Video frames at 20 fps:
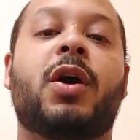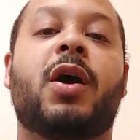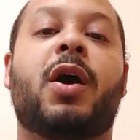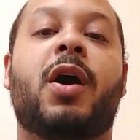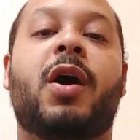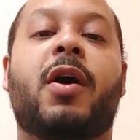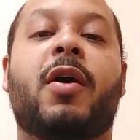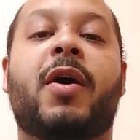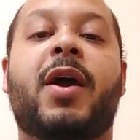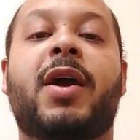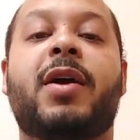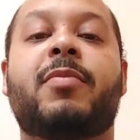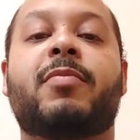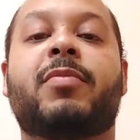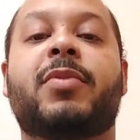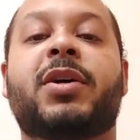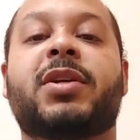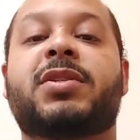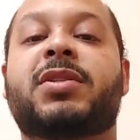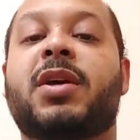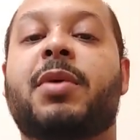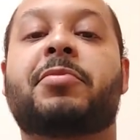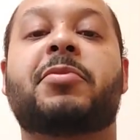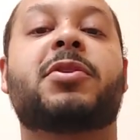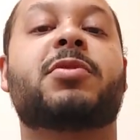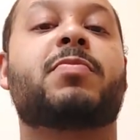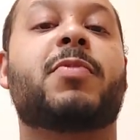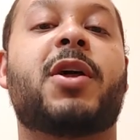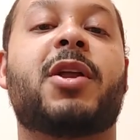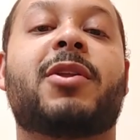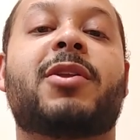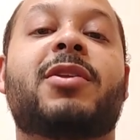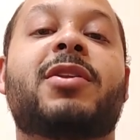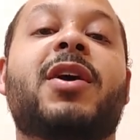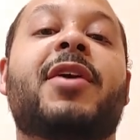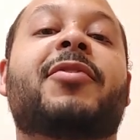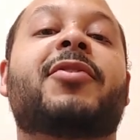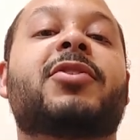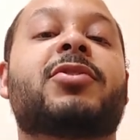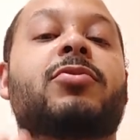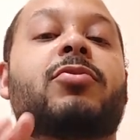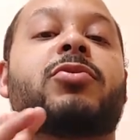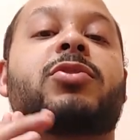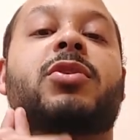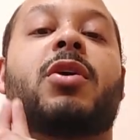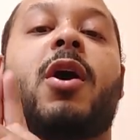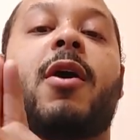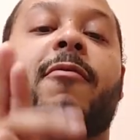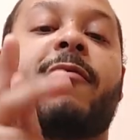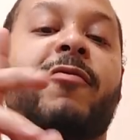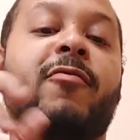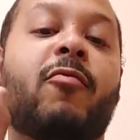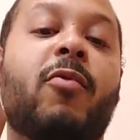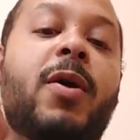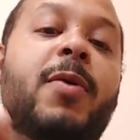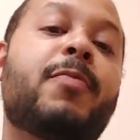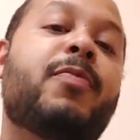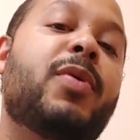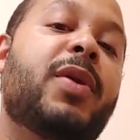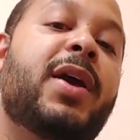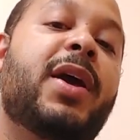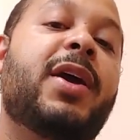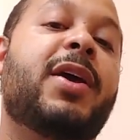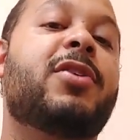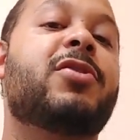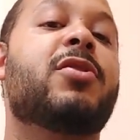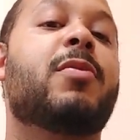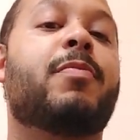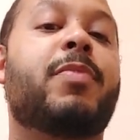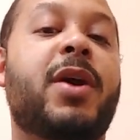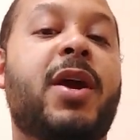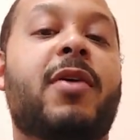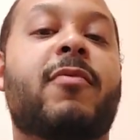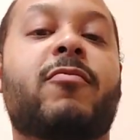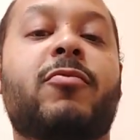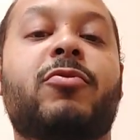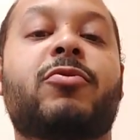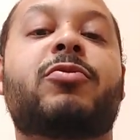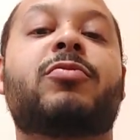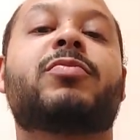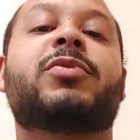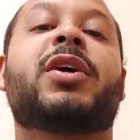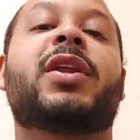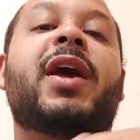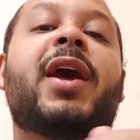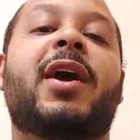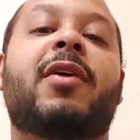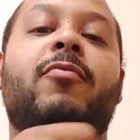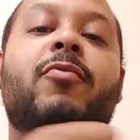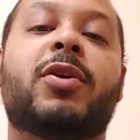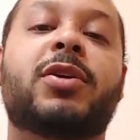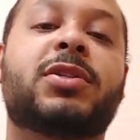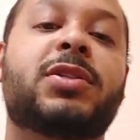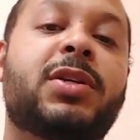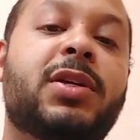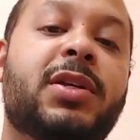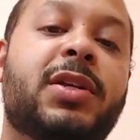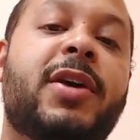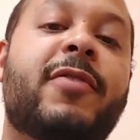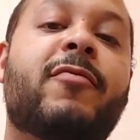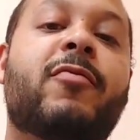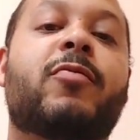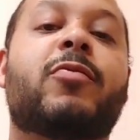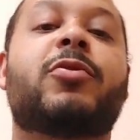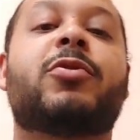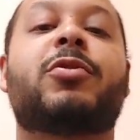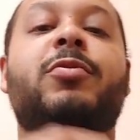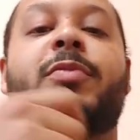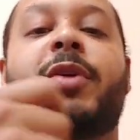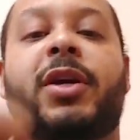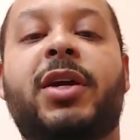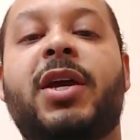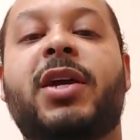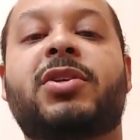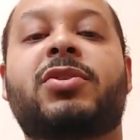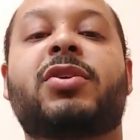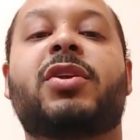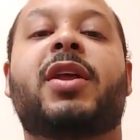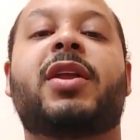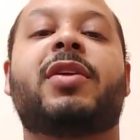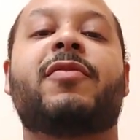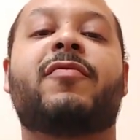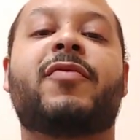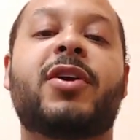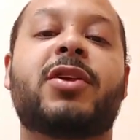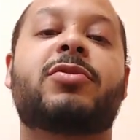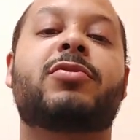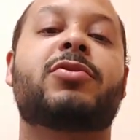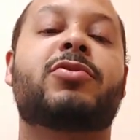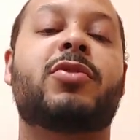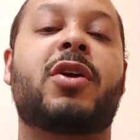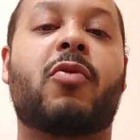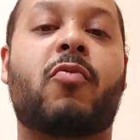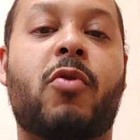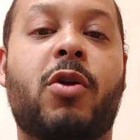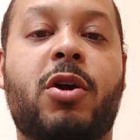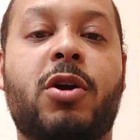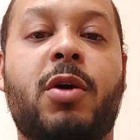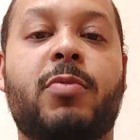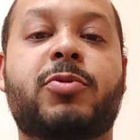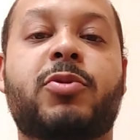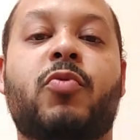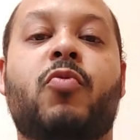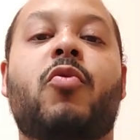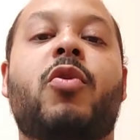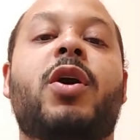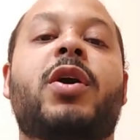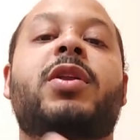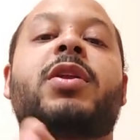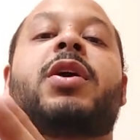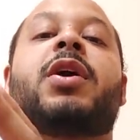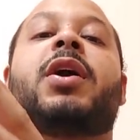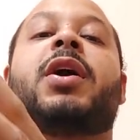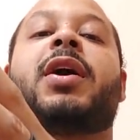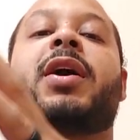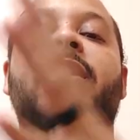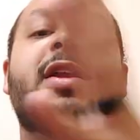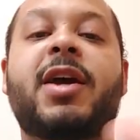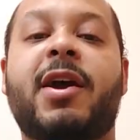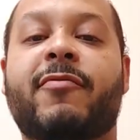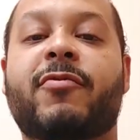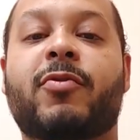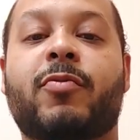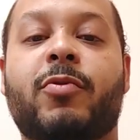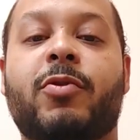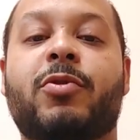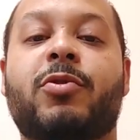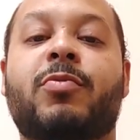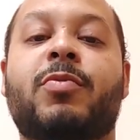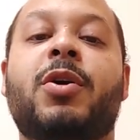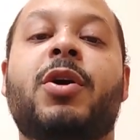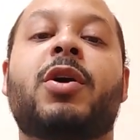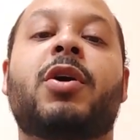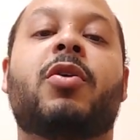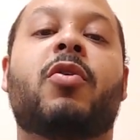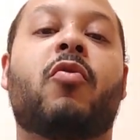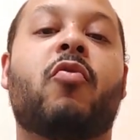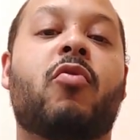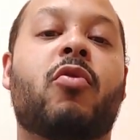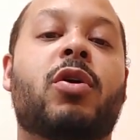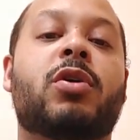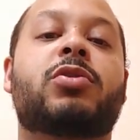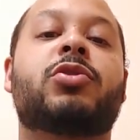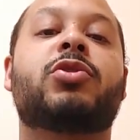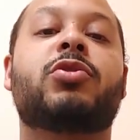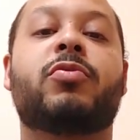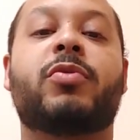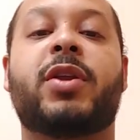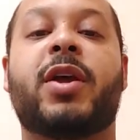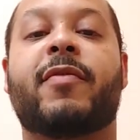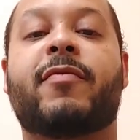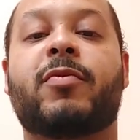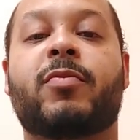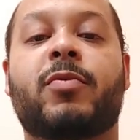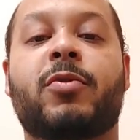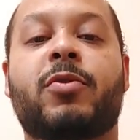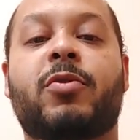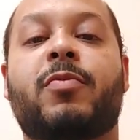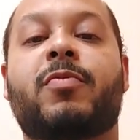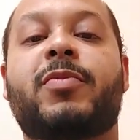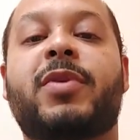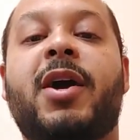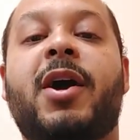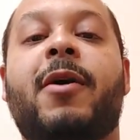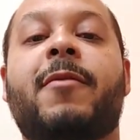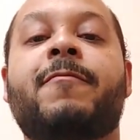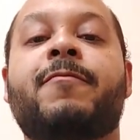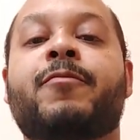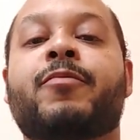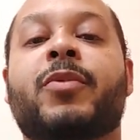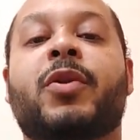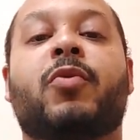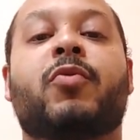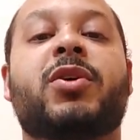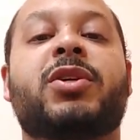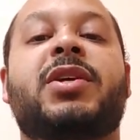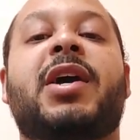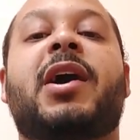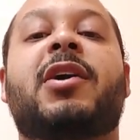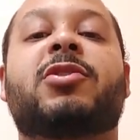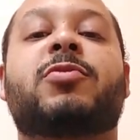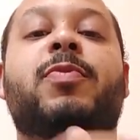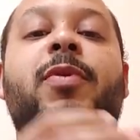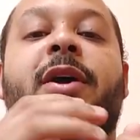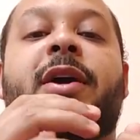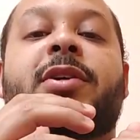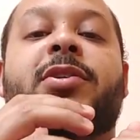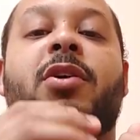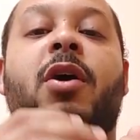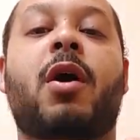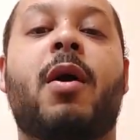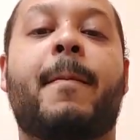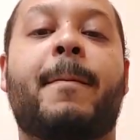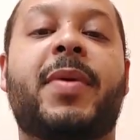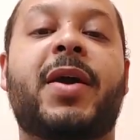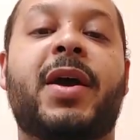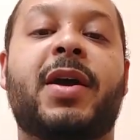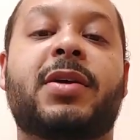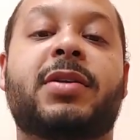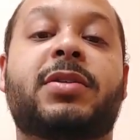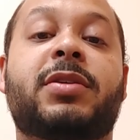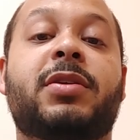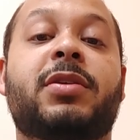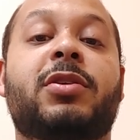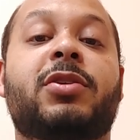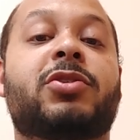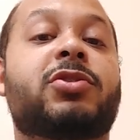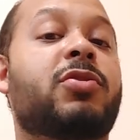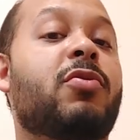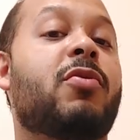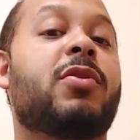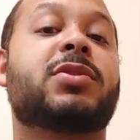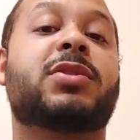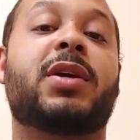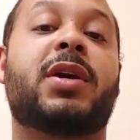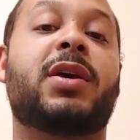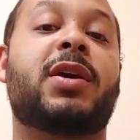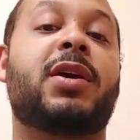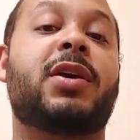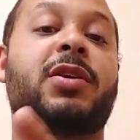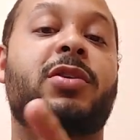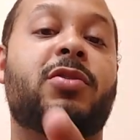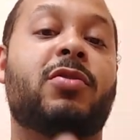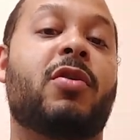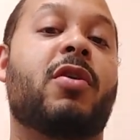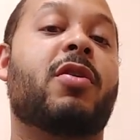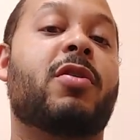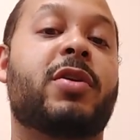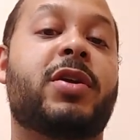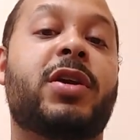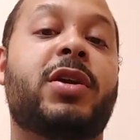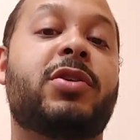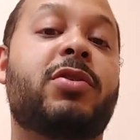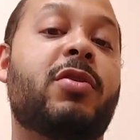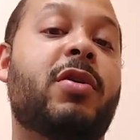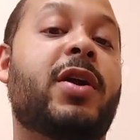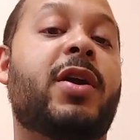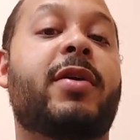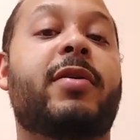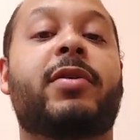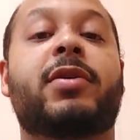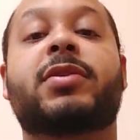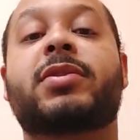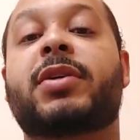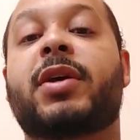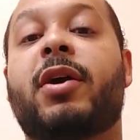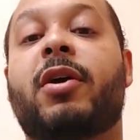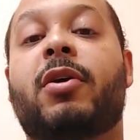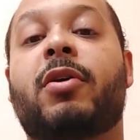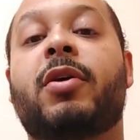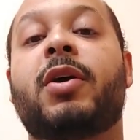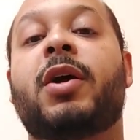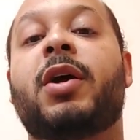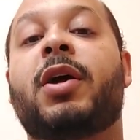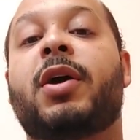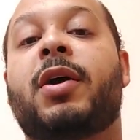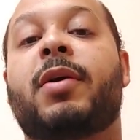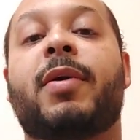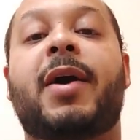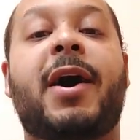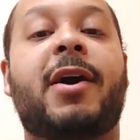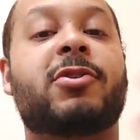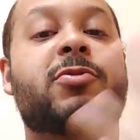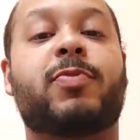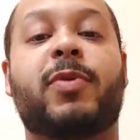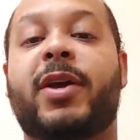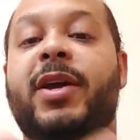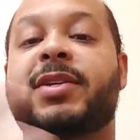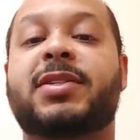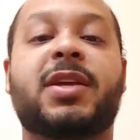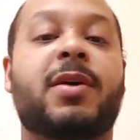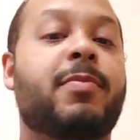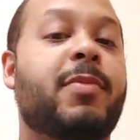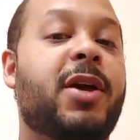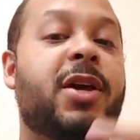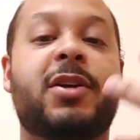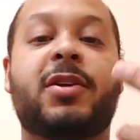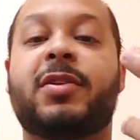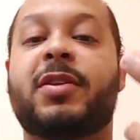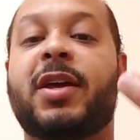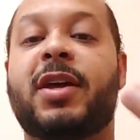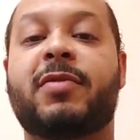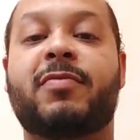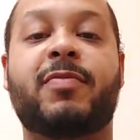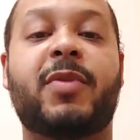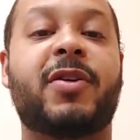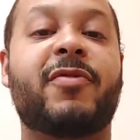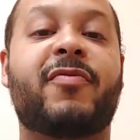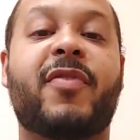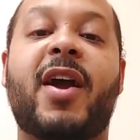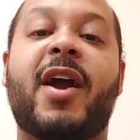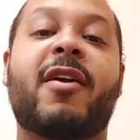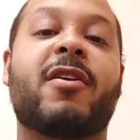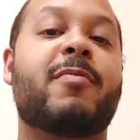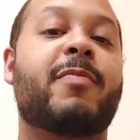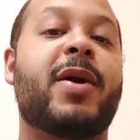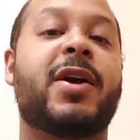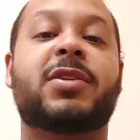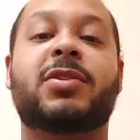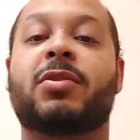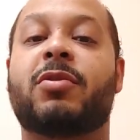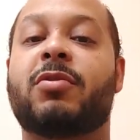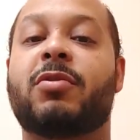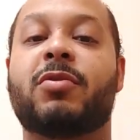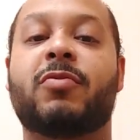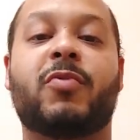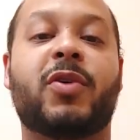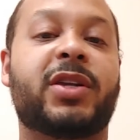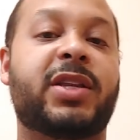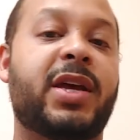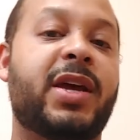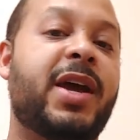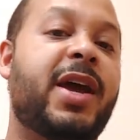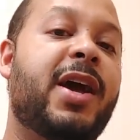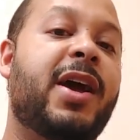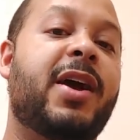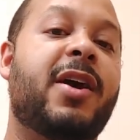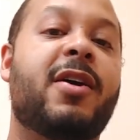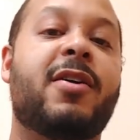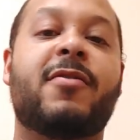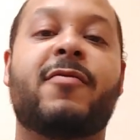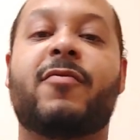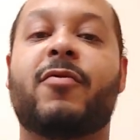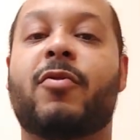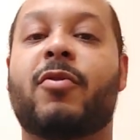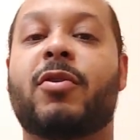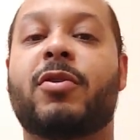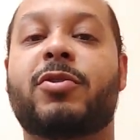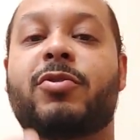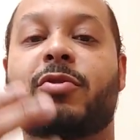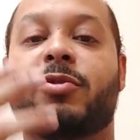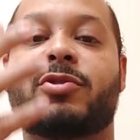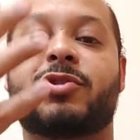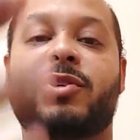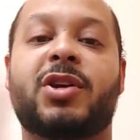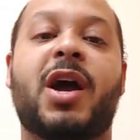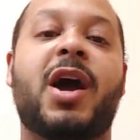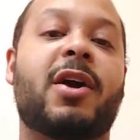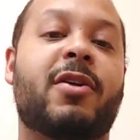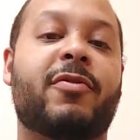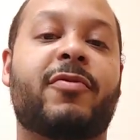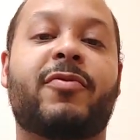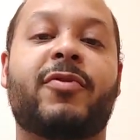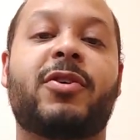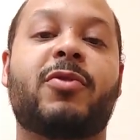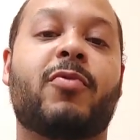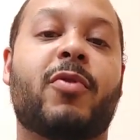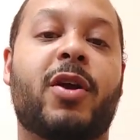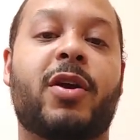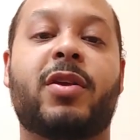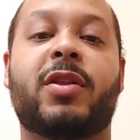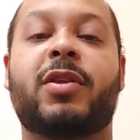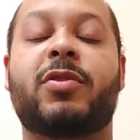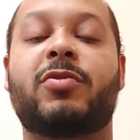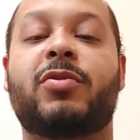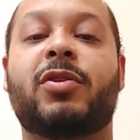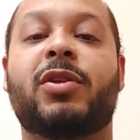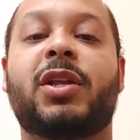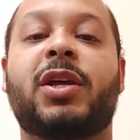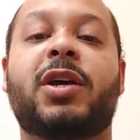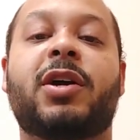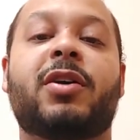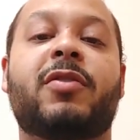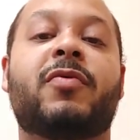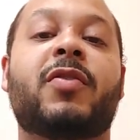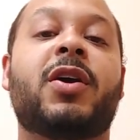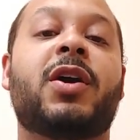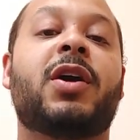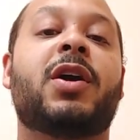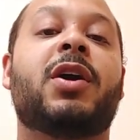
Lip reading: All right, but something's better than nothing. So start with 1 plant in your bedroom, then add 1 to your living room, your kitchen, and eventually try to work up to 1 in every room or 2 in every room. Now, which houseplants are best? The stores that in your area sell houseplants that may vary based on what they have or your geography, where you live.